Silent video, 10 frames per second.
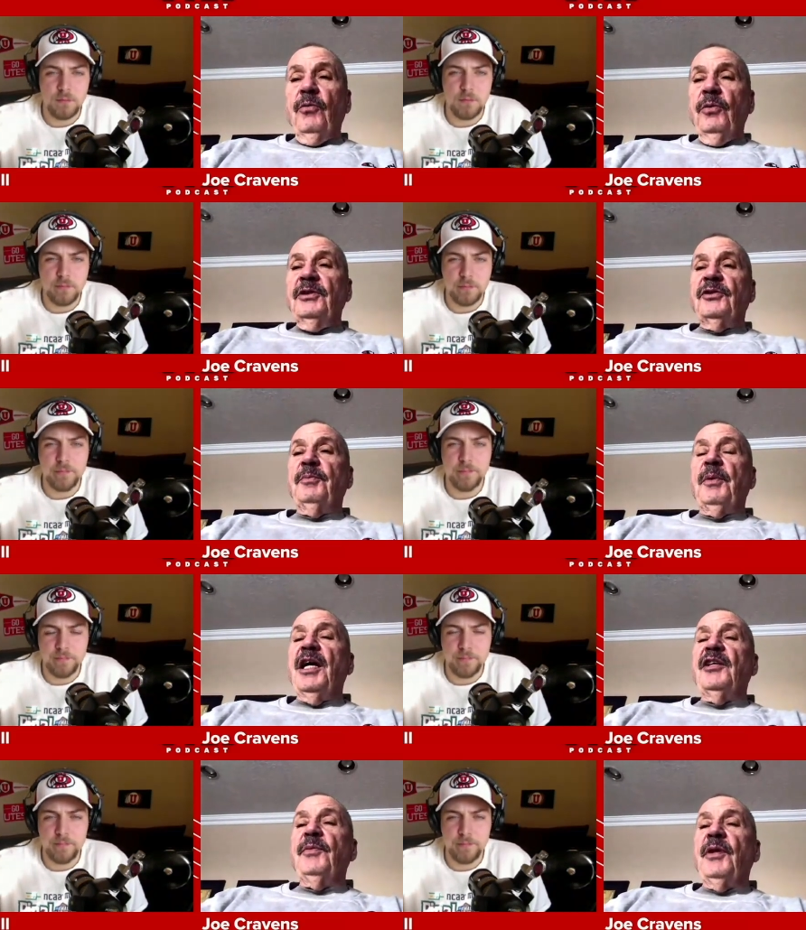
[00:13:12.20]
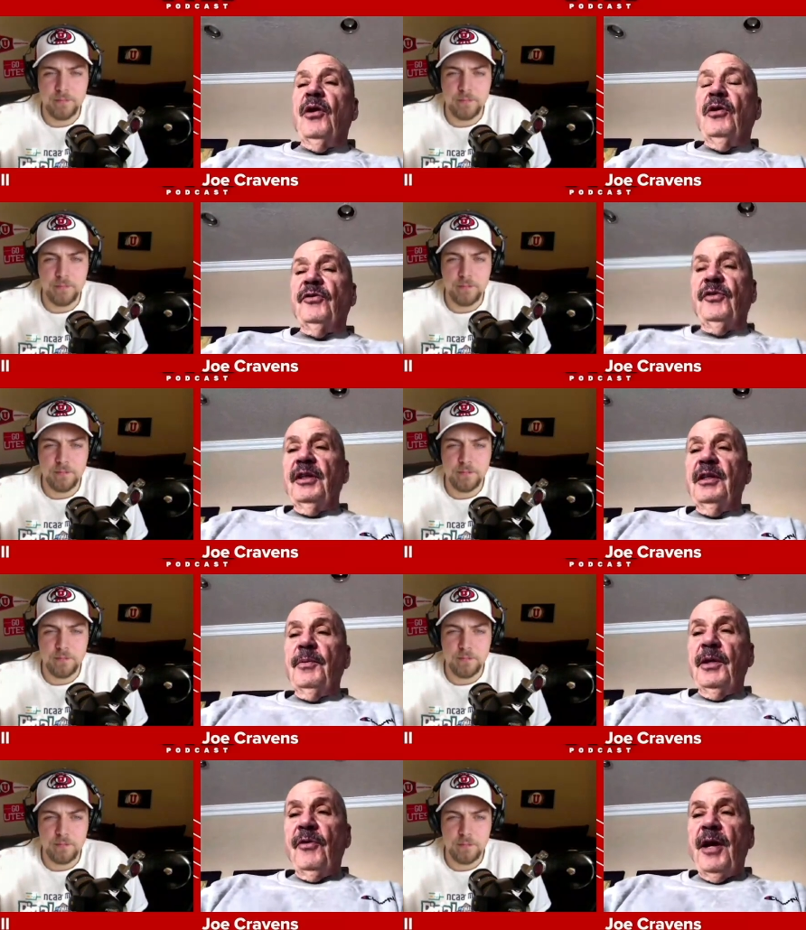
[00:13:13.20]
Speaker 1: and it wouldn't surprise me at all to
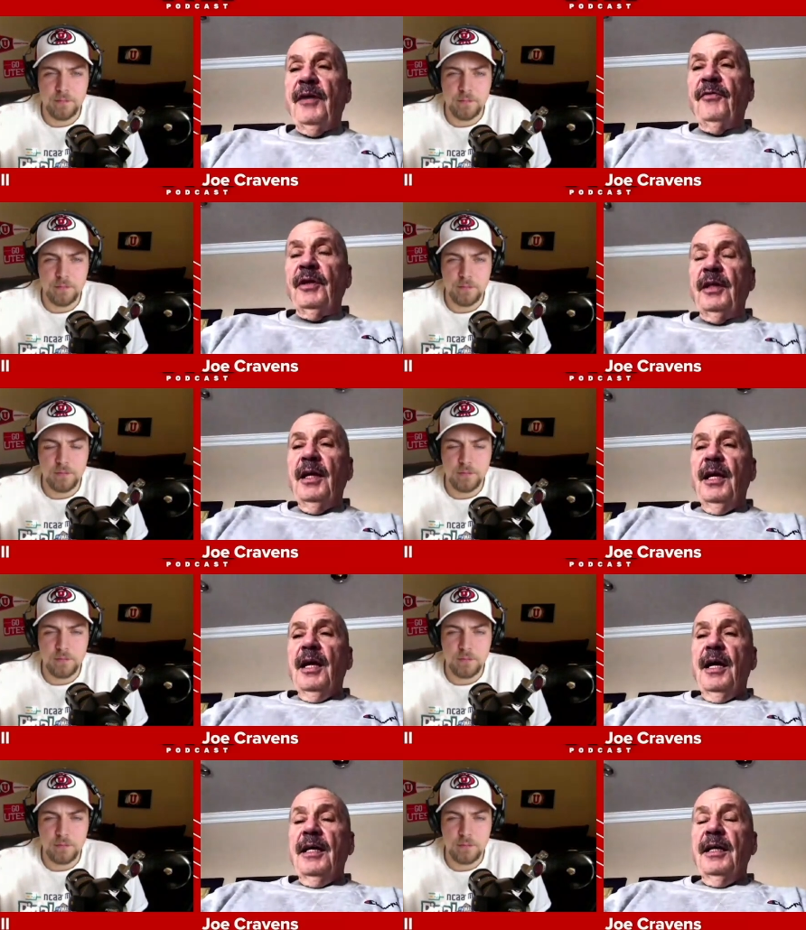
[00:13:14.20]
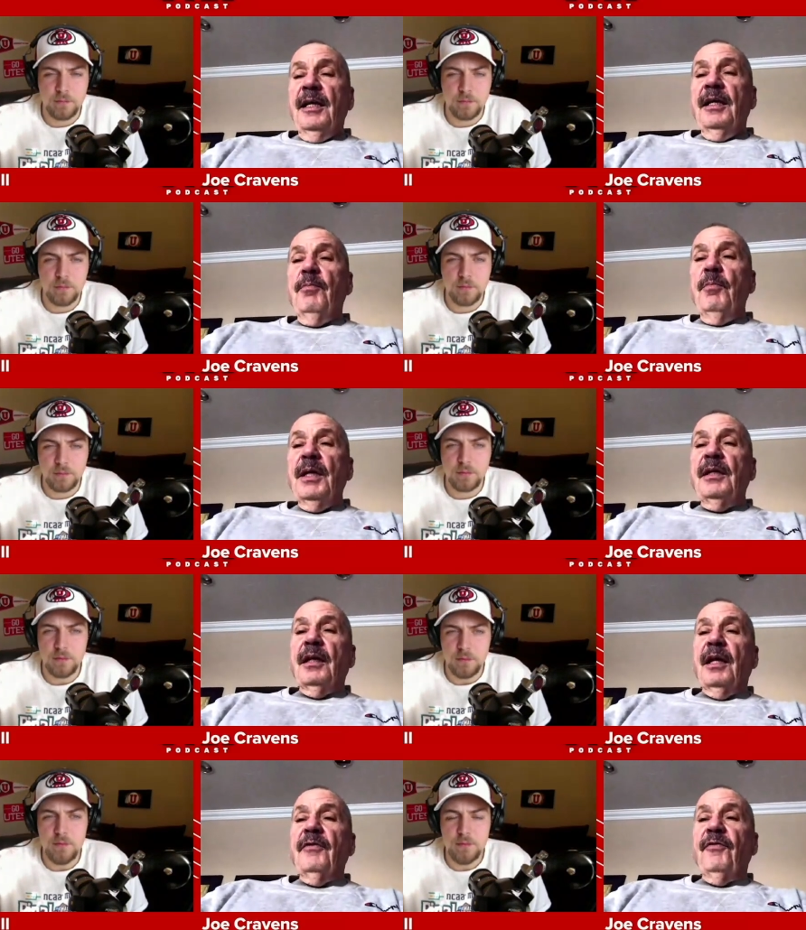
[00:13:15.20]
see him get drafted in
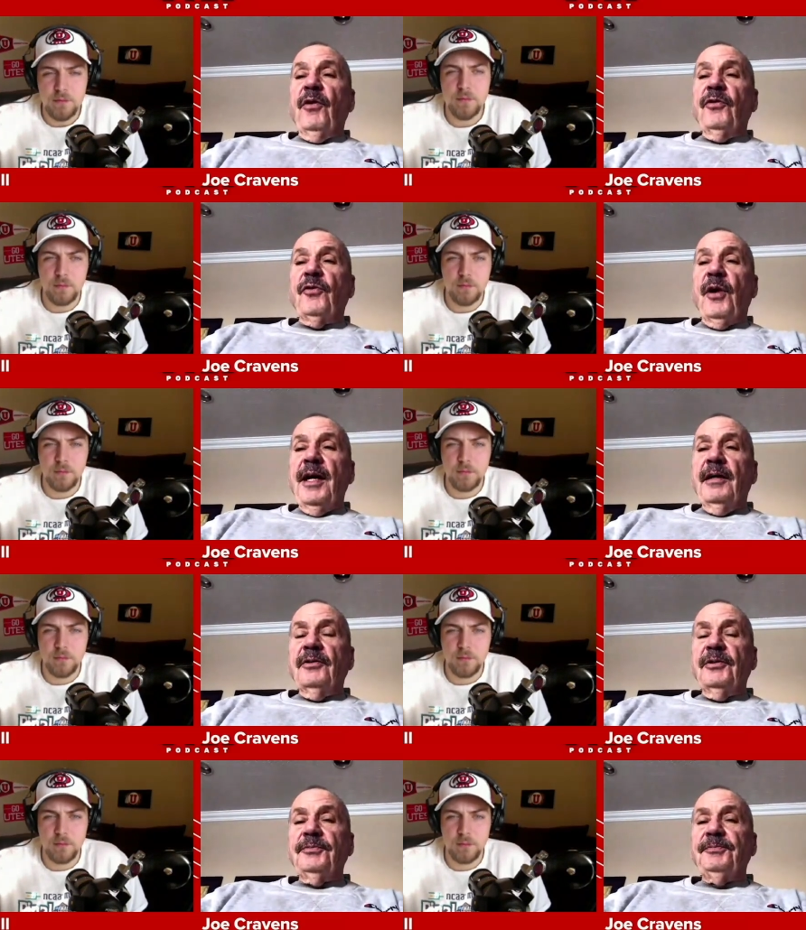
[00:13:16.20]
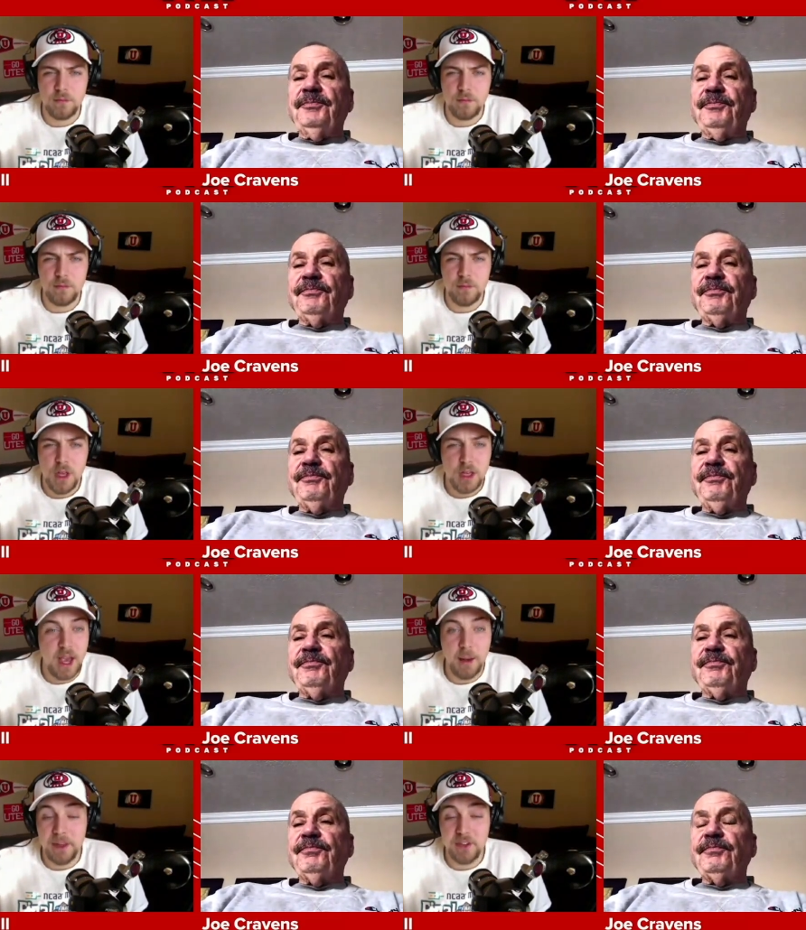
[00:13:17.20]
mid to late first round.
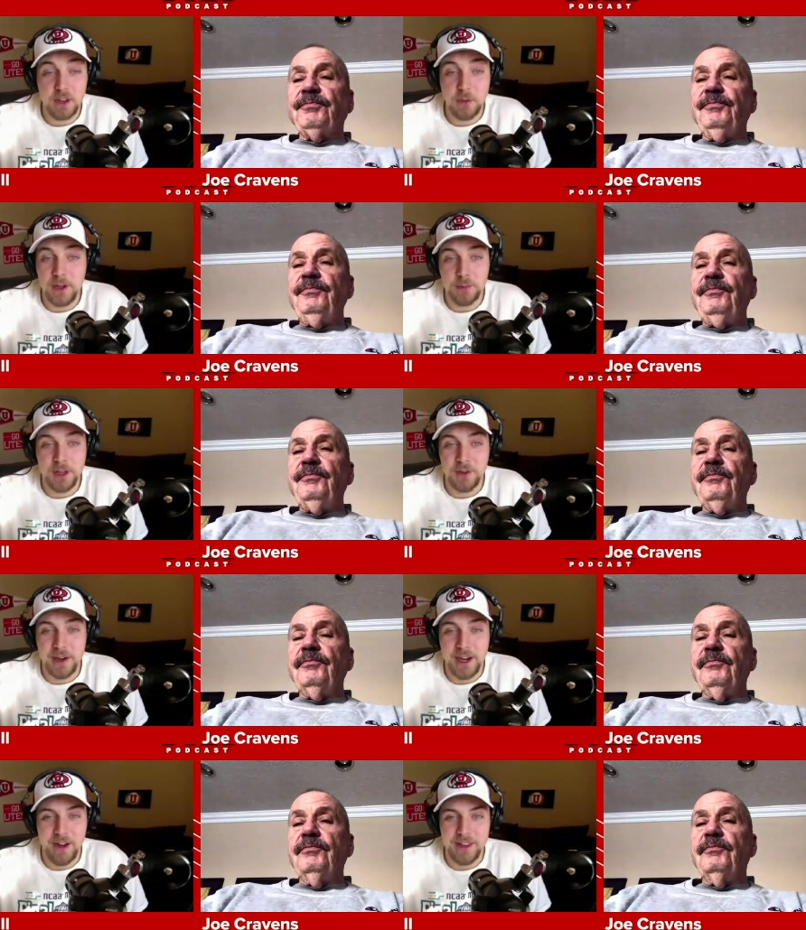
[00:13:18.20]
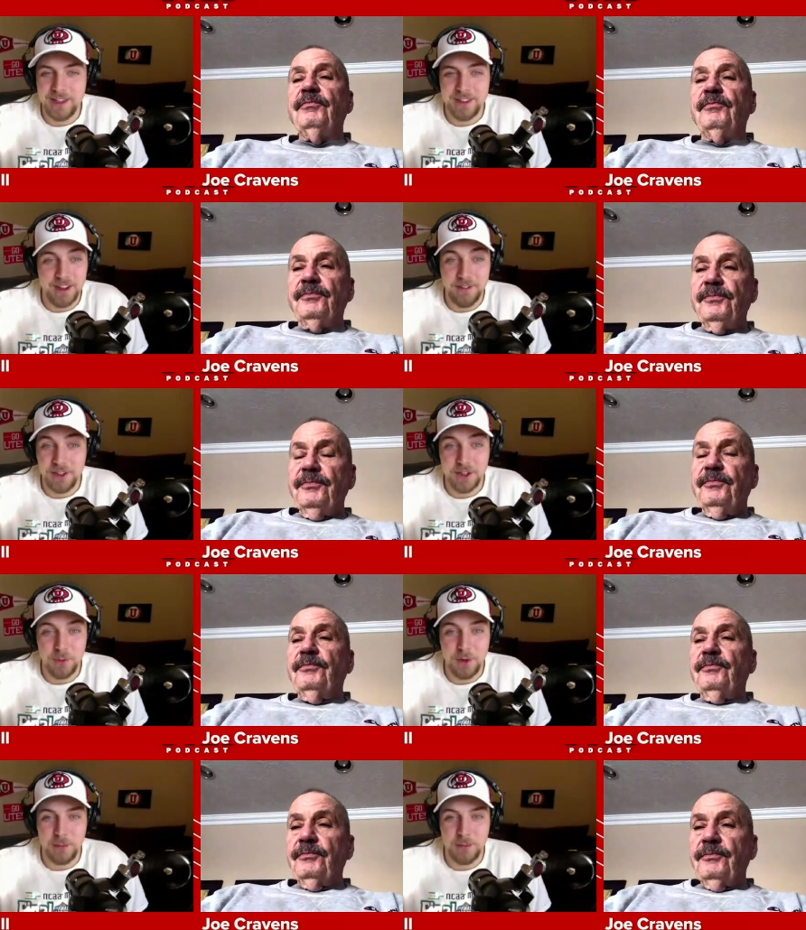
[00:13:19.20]
Speaker 2: Yeah, based on the way he's playing right now, I think he's definitely
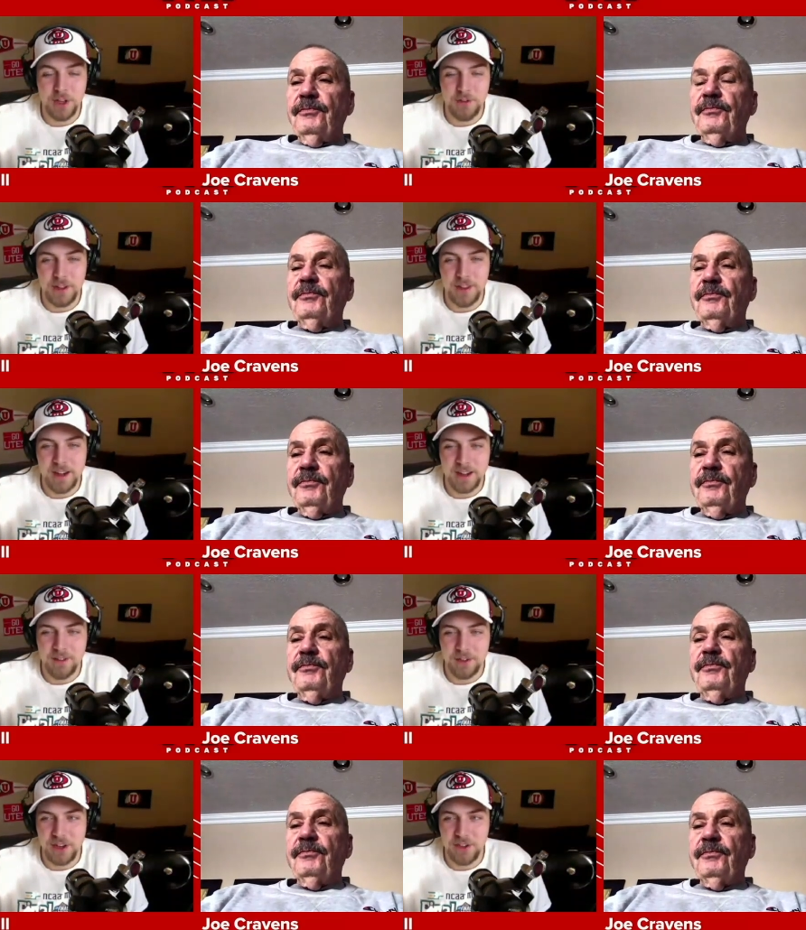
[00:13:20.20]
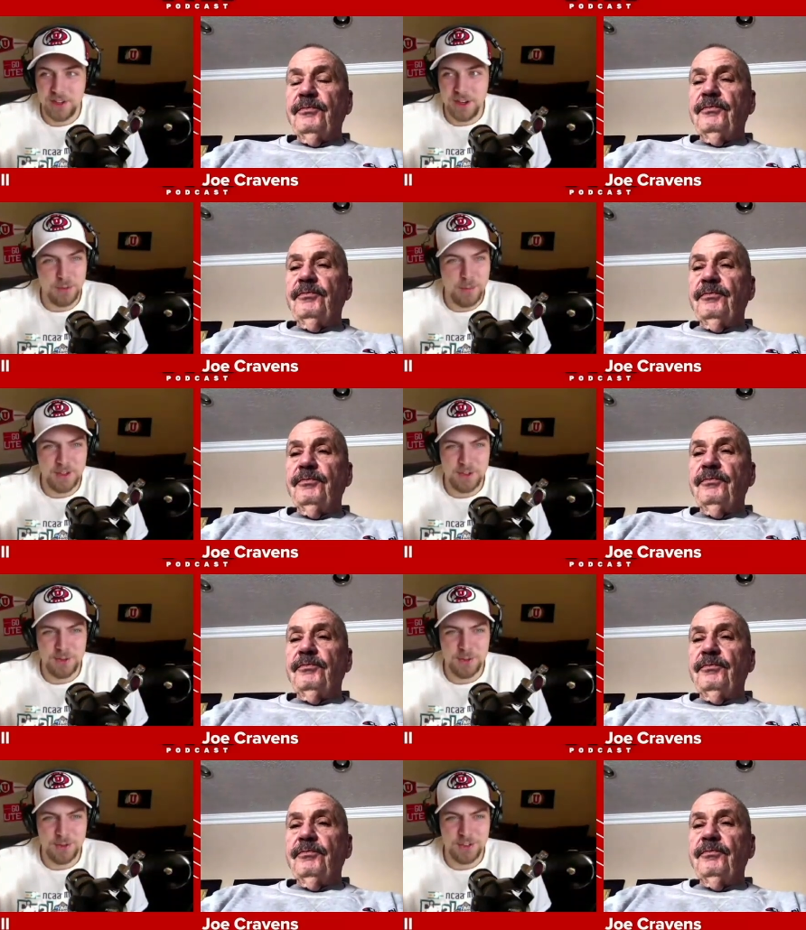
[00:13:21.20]
could work himself in that conversation. It is
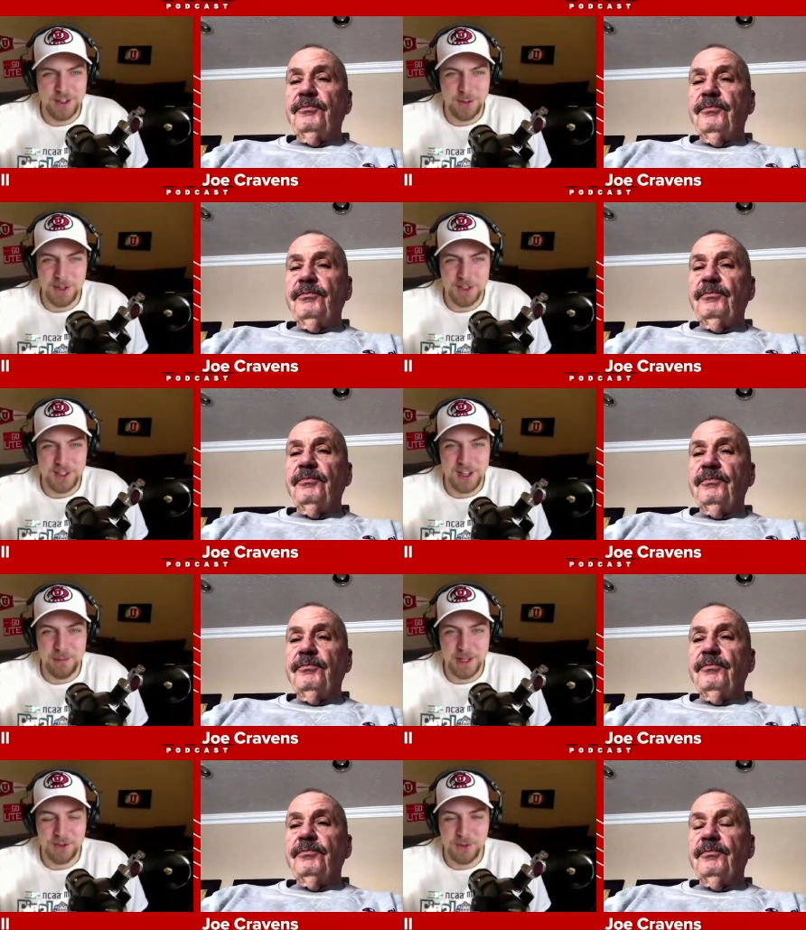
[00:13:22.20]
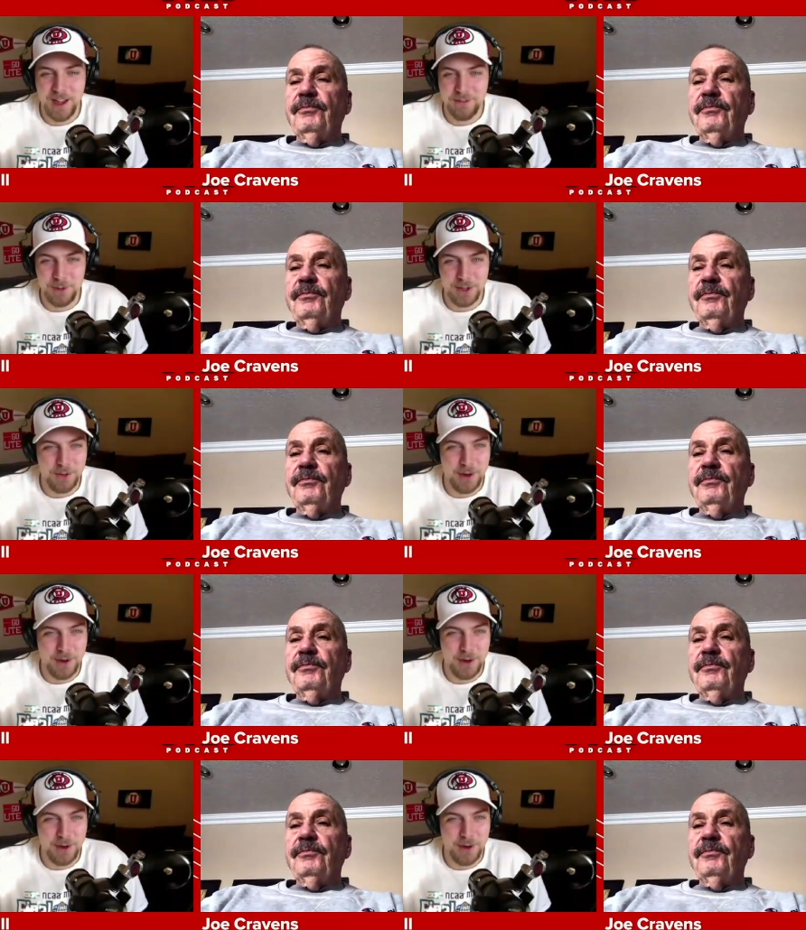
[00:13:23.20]
amazing too. Just kind of, you mentioned the NBA draft, what a